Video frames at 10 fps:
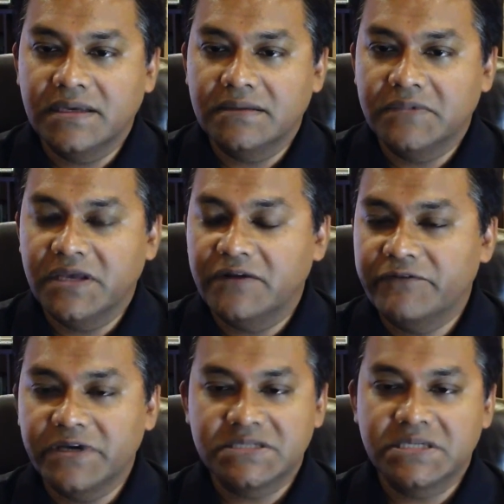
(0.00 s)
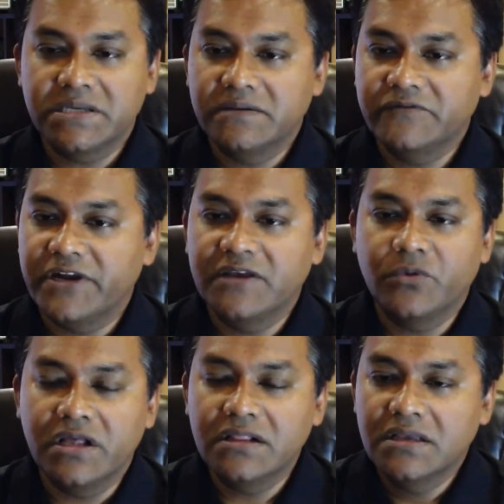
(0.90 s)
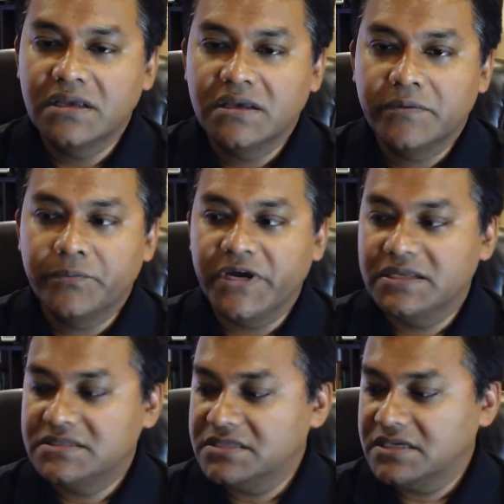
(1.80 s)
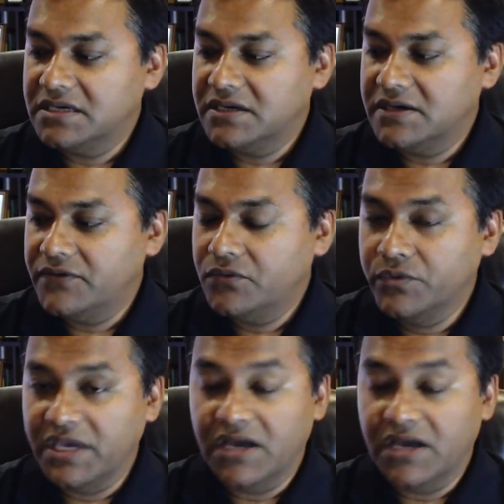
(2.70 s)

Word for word: and they're functioning very well but uh, mm-hmm.